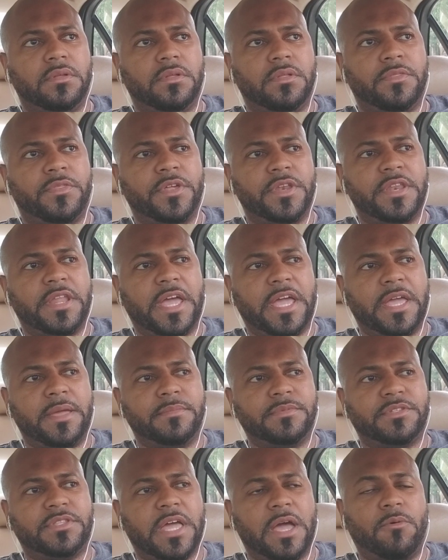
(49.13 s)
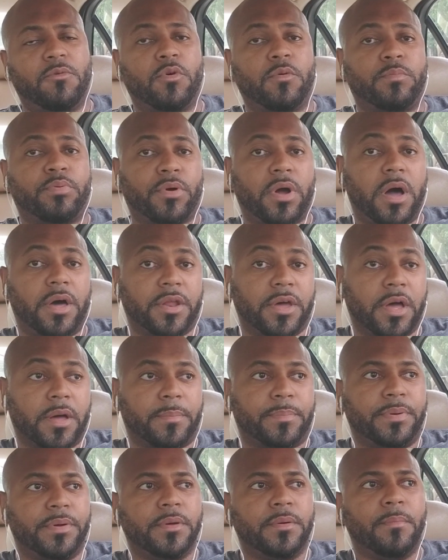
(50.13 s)
the names that were brought
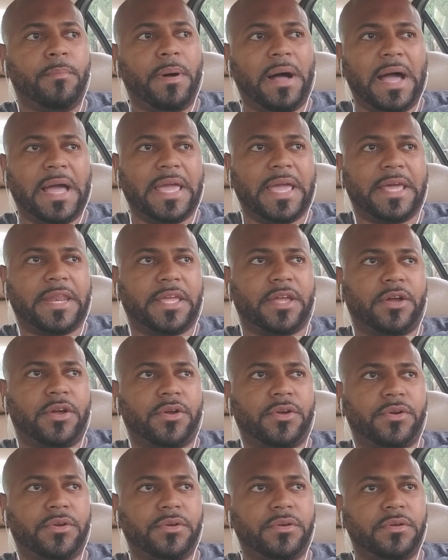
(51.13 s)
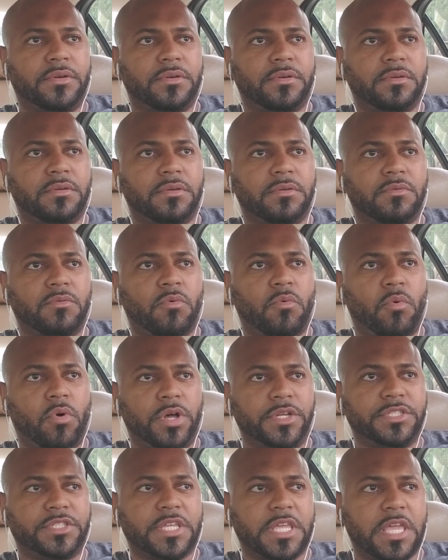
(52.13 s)
up by Eddie Hearn
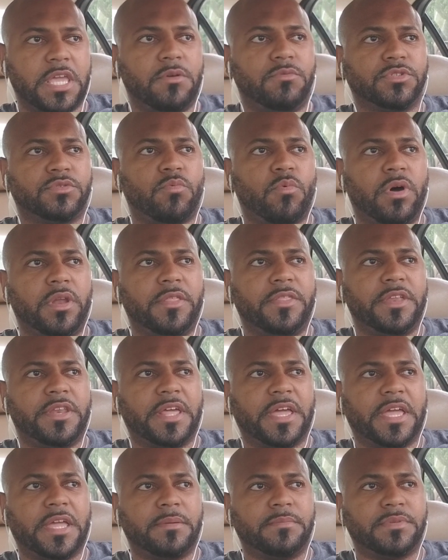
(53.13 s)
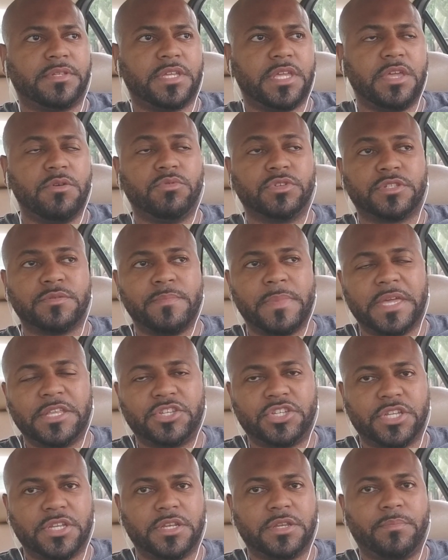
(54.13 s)
was, he was one of the names, he was
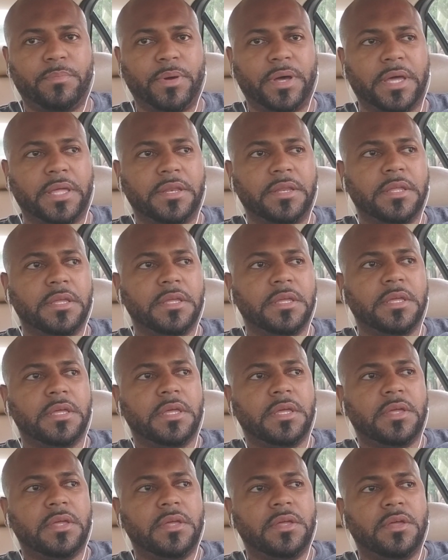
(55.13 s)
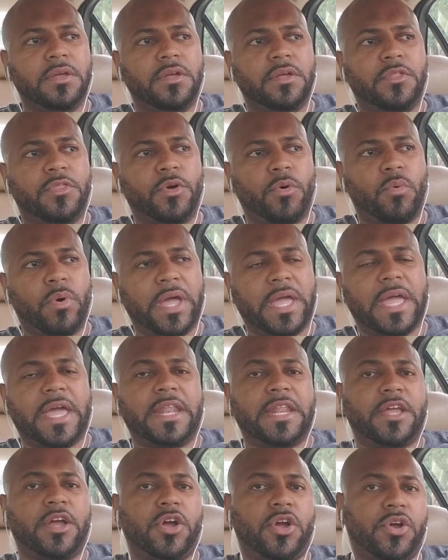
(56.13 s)
mentioned, but the way
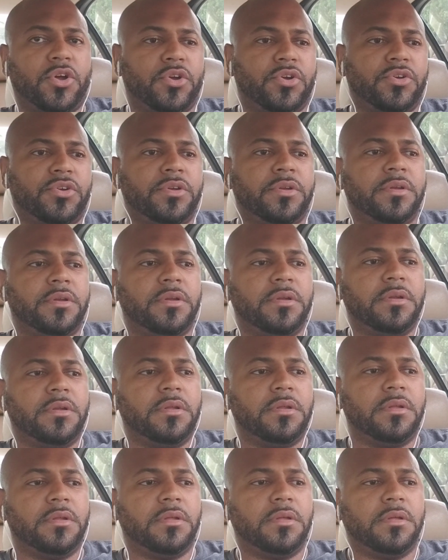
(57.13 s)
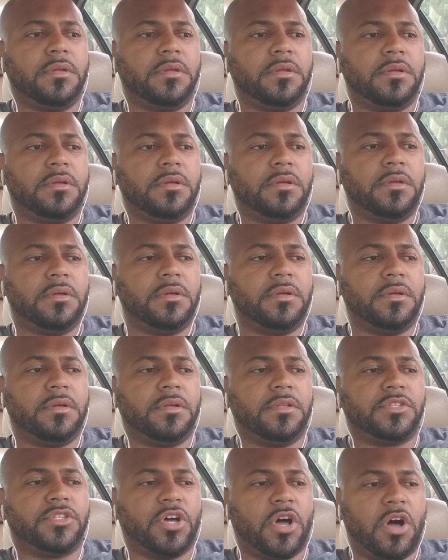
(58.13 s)
Eddie Hearn
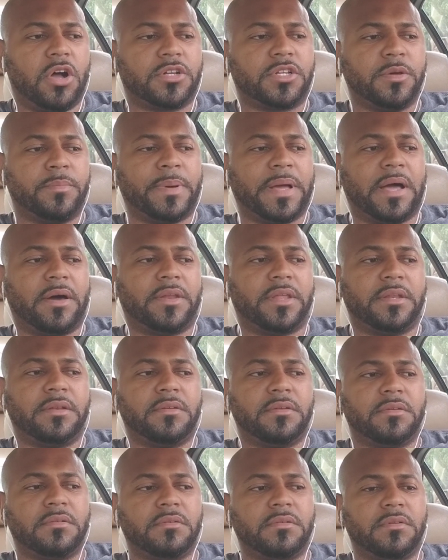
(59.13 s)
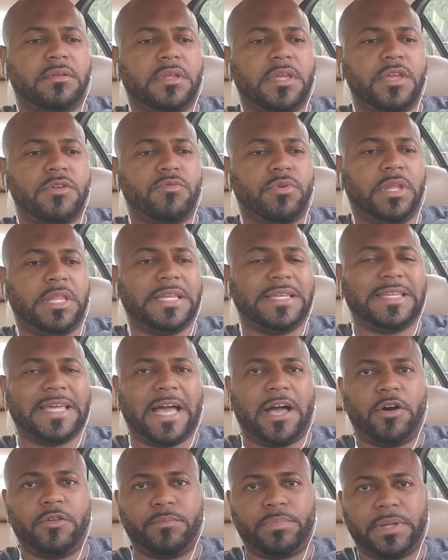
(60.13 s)
talked about it, he really
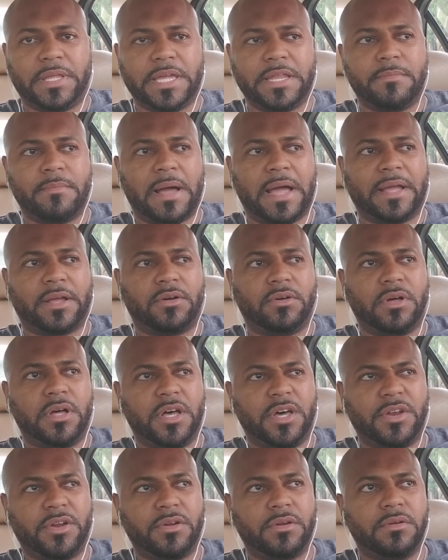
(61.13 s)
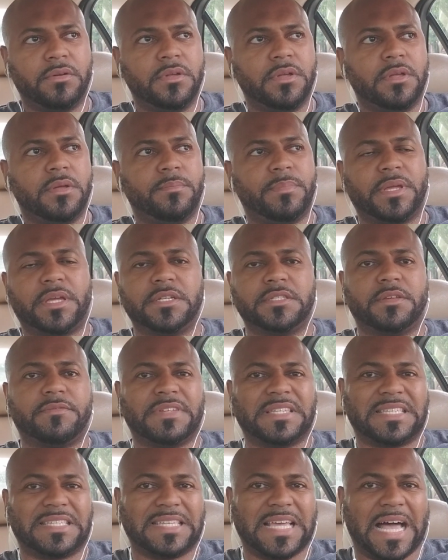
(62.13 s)
downplayed Michael Hunter because of
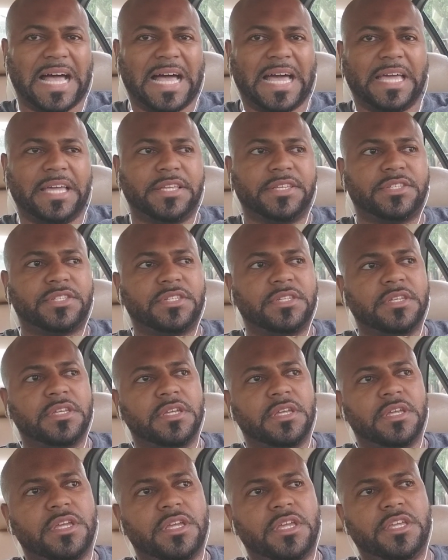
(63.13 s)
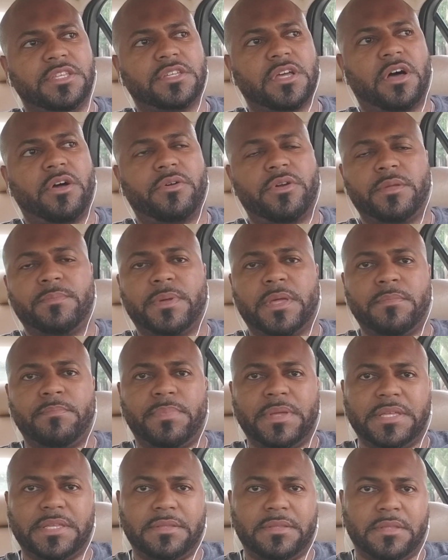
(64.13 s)
his size. He's already been
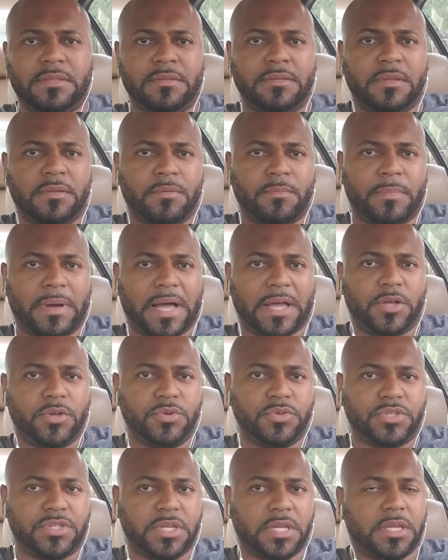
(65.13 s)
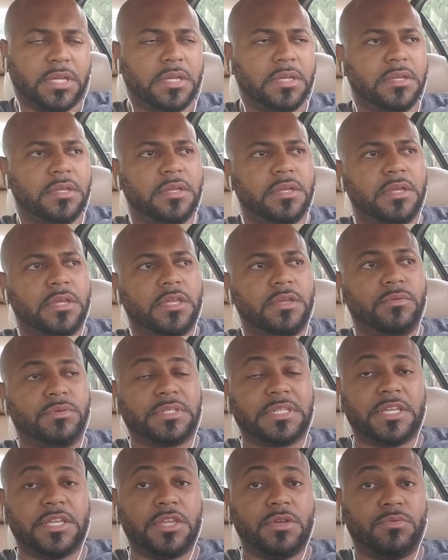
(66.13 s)
beaten by Usyk. He
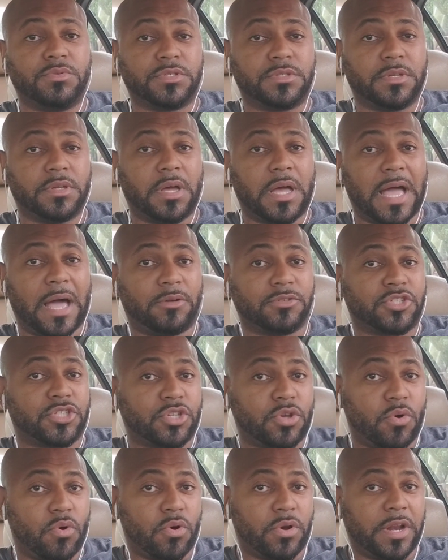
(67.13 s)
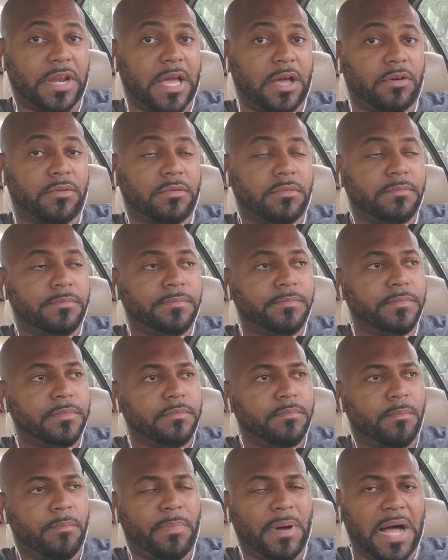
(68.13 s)
was outscored and
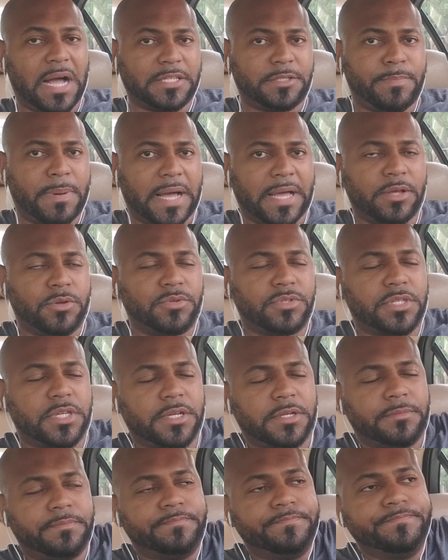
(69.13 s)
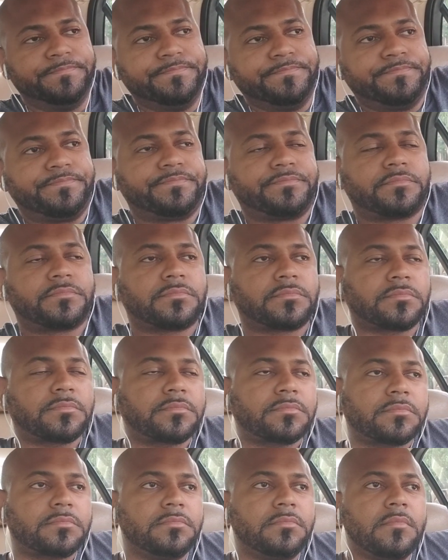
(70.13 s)
outboxed by Usyk.
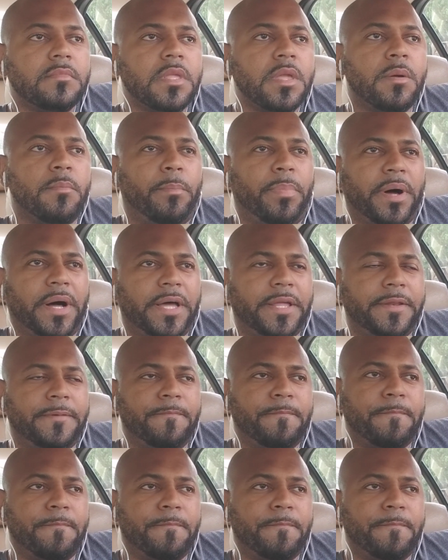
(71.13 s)
But